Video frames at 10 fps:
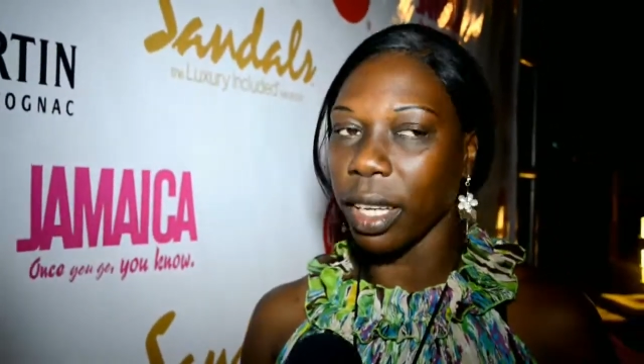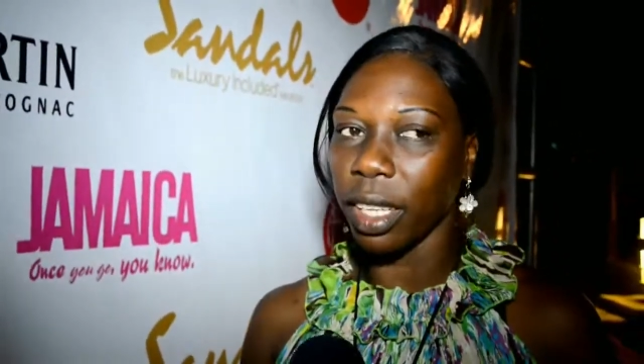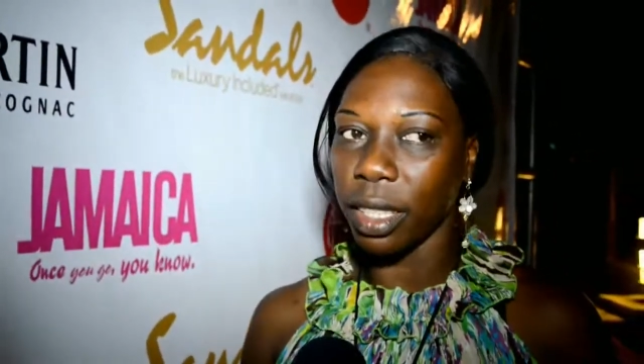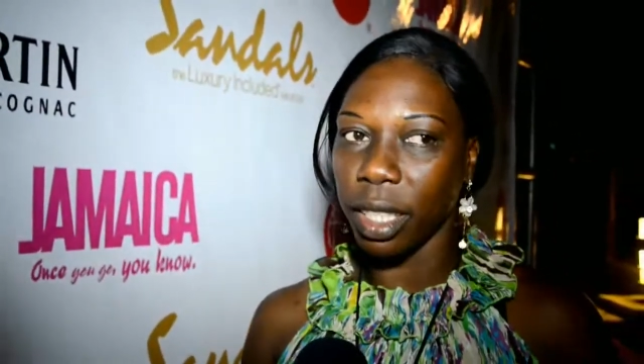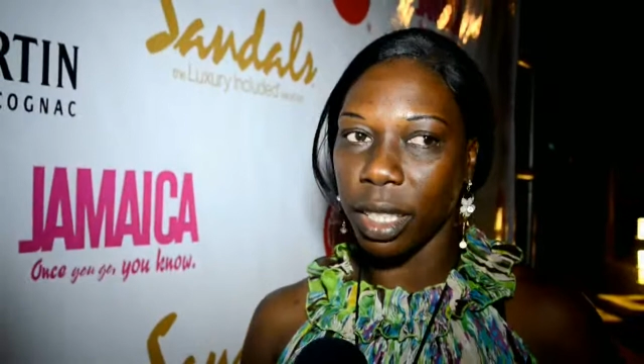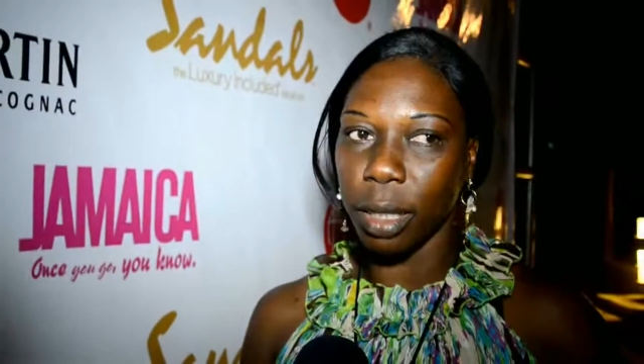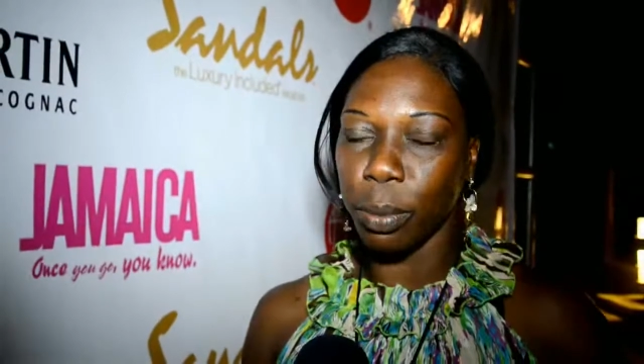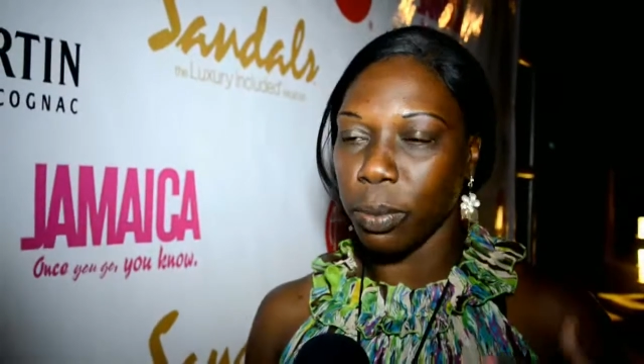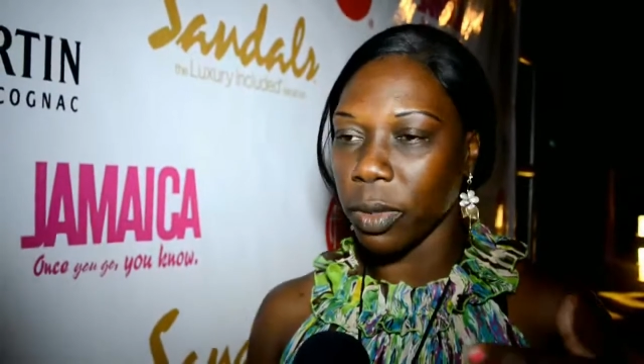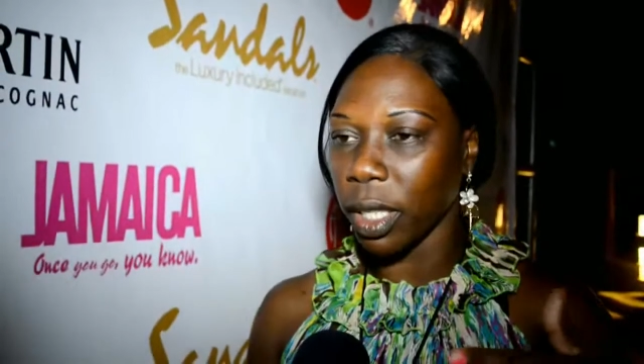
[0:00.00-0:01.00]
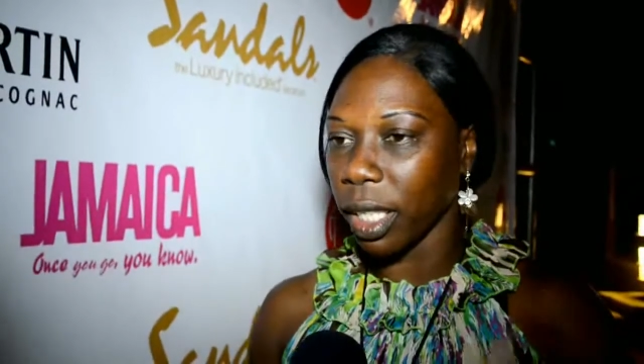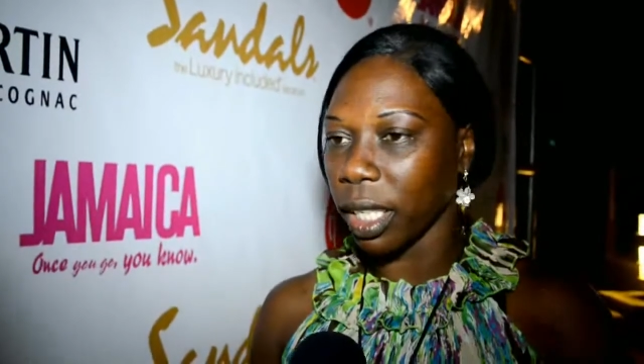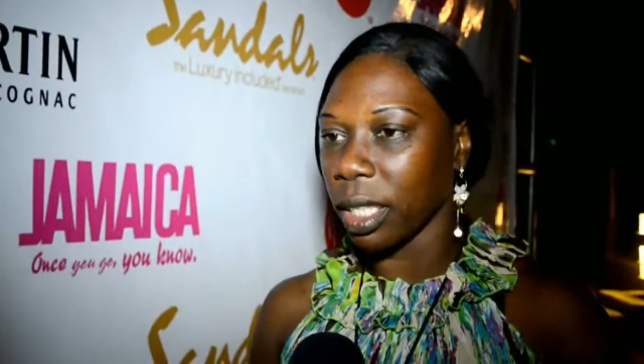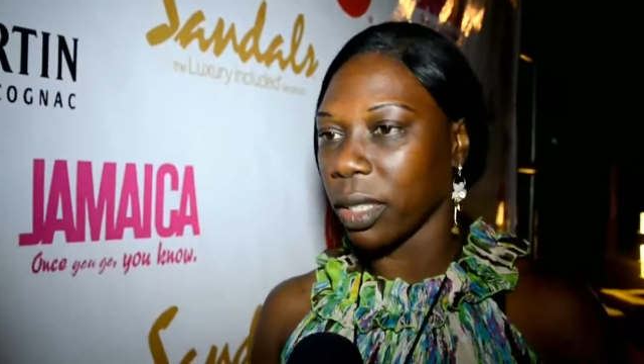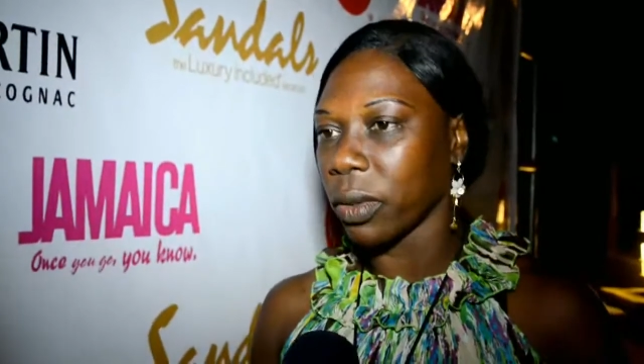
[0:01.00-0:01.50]
And then the
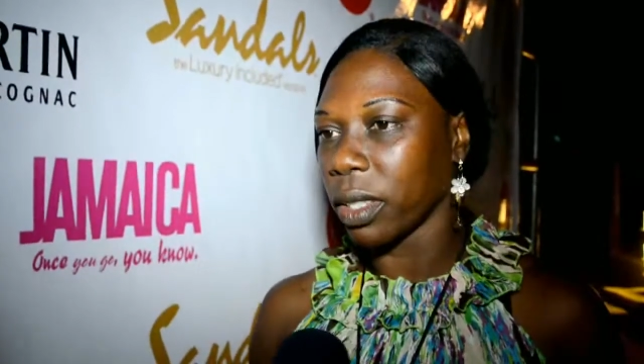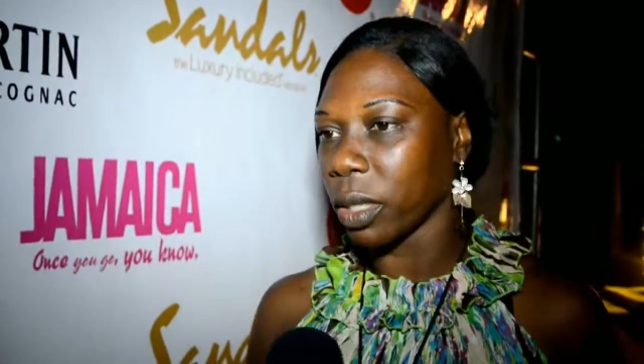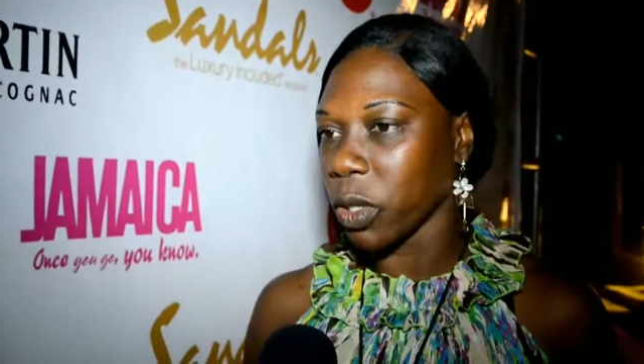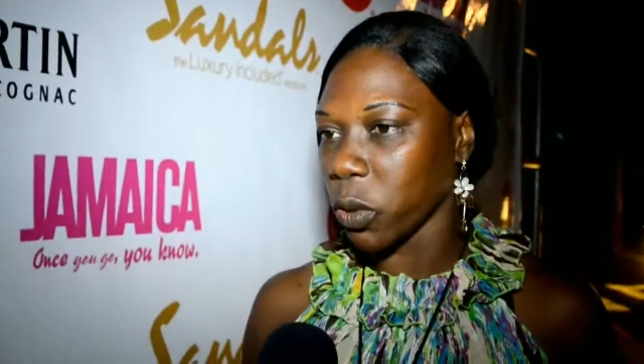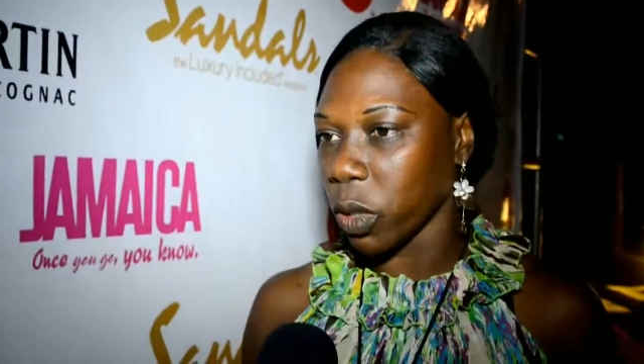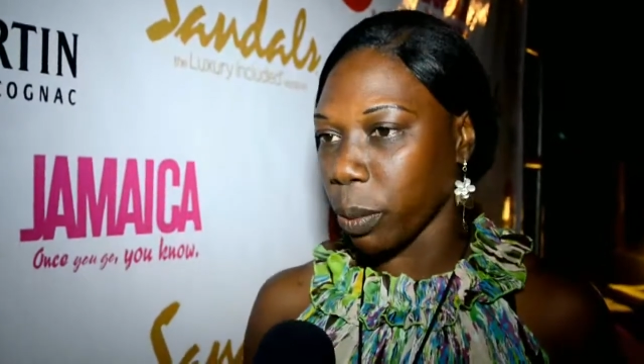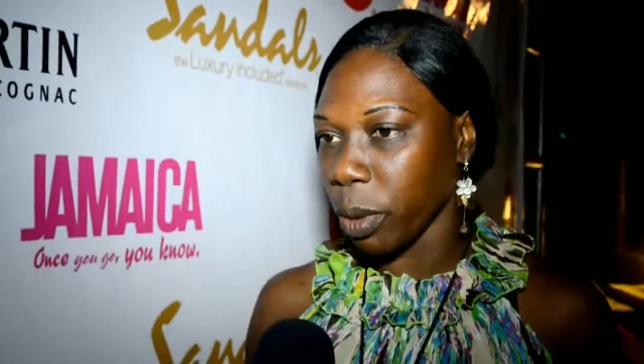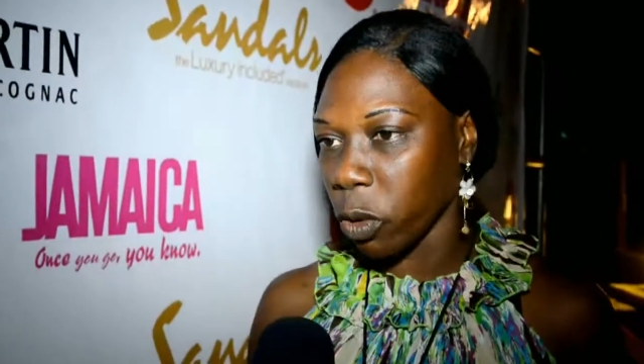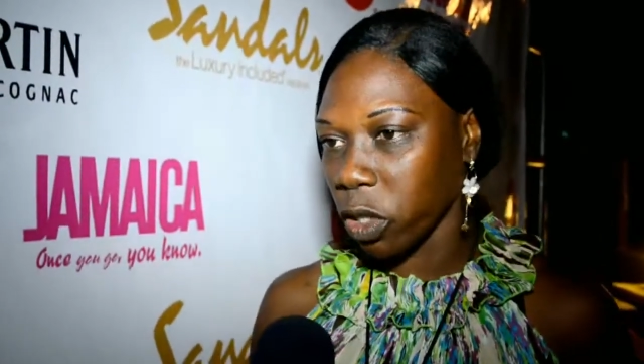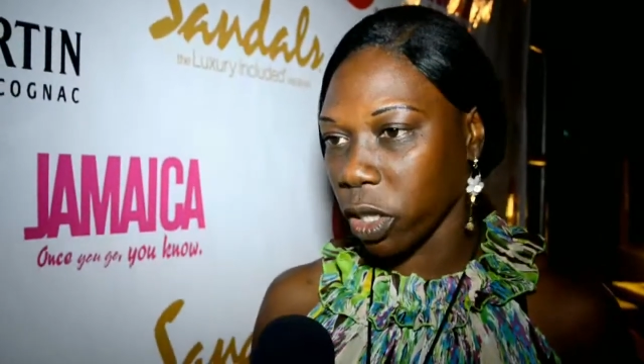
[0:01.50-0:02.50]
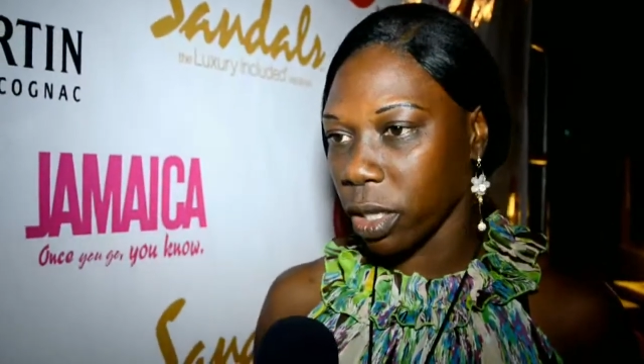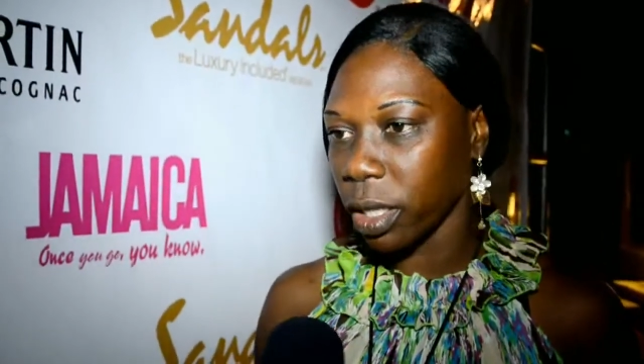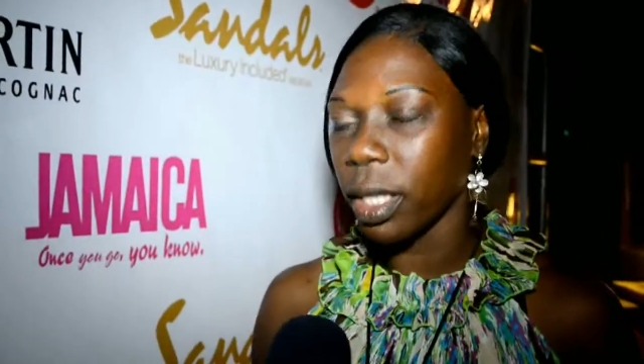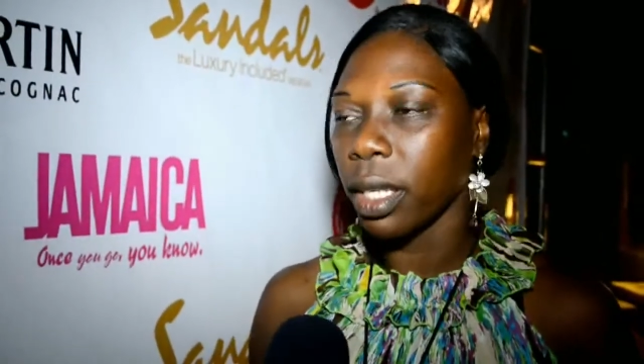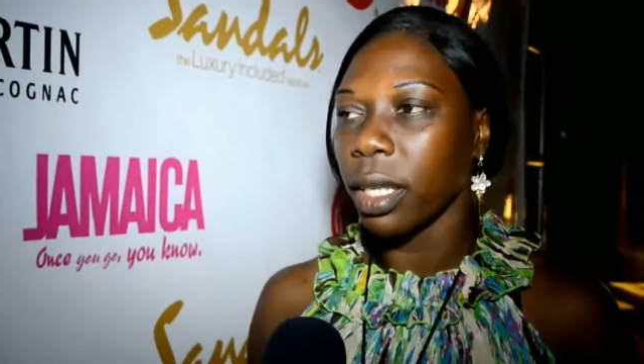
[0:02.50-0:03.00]
lady that was doing the promotion,
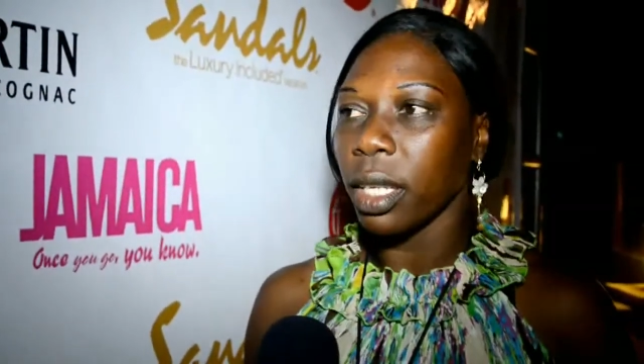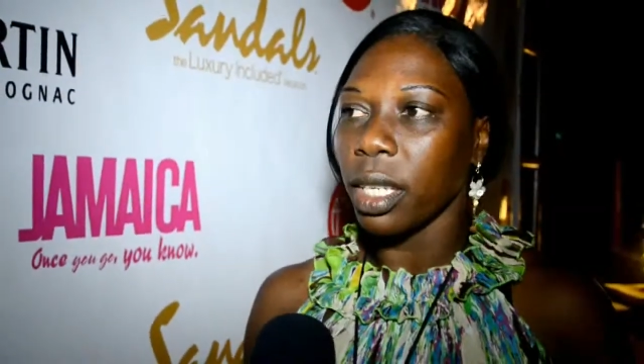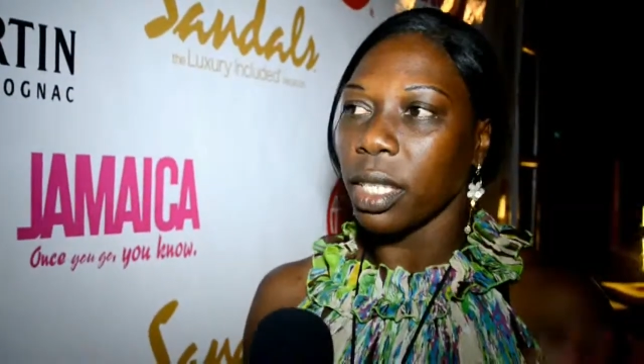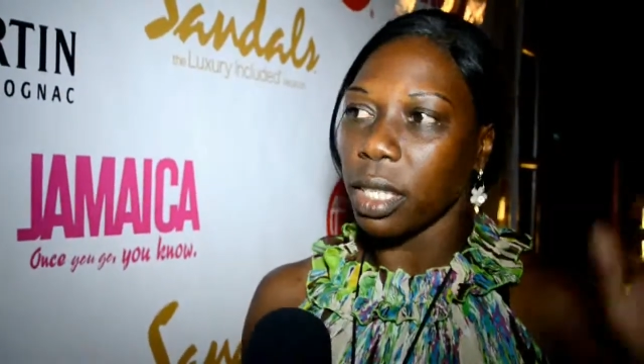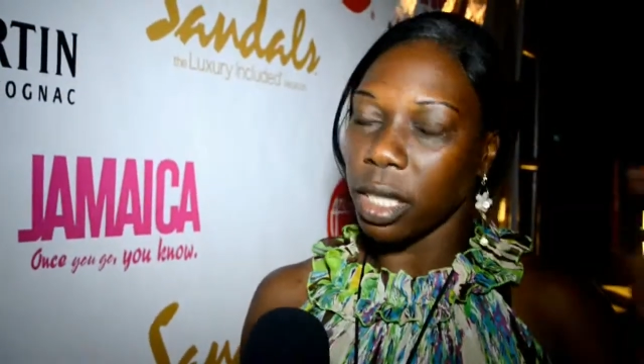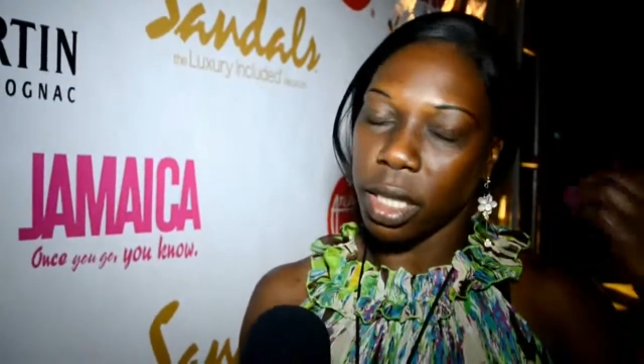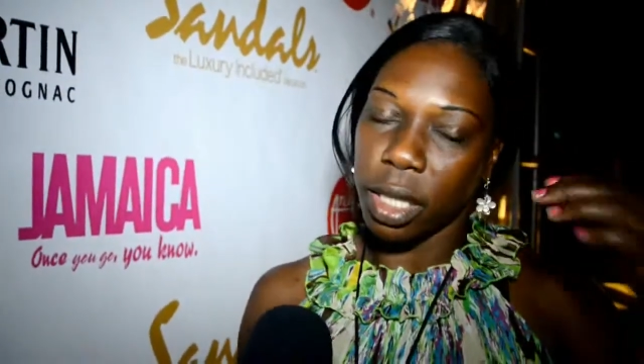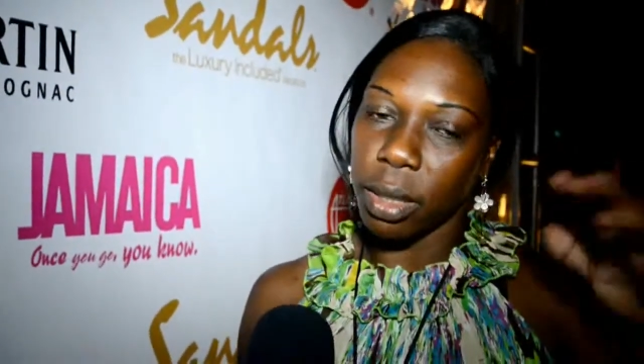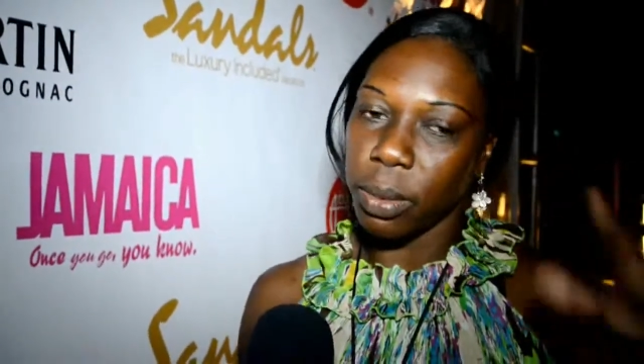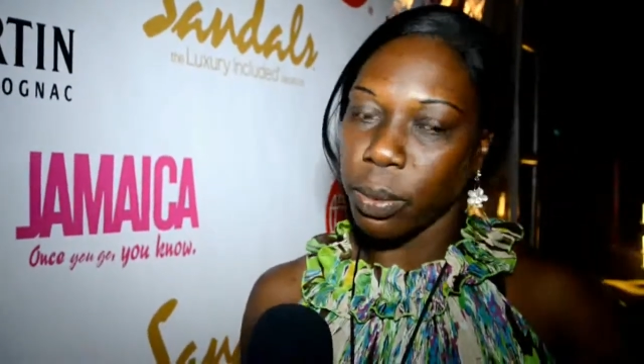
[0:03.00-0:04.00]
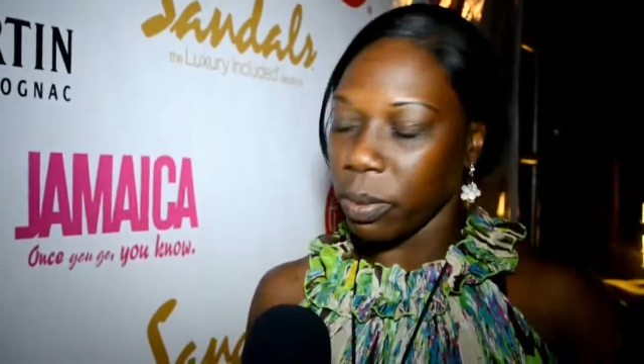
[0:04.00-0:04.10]
she